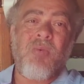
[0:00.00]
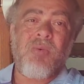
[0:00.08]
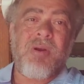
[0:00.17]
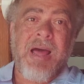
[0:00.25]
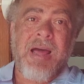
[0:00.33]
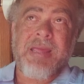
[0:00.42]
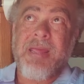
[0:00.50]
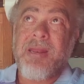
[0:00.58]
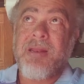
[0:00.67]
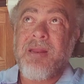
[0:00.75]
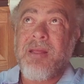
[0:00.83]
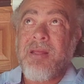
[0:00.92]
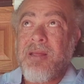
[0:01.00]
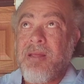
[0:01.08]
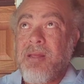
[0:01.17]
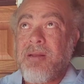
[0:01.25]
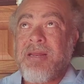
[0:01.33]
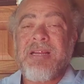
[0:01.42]
don't knock it.
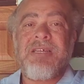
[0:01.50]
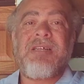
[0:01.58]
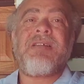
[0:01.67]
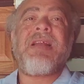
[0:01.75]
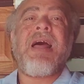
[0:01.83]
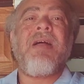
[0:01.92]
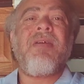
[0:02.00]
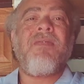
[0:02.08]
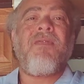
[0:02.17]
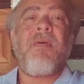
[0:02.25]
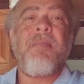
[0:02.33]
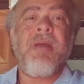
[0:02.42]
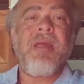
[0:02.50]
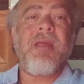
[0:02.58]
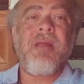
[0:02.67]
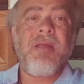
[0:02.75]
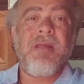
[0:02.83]
That's just not for me.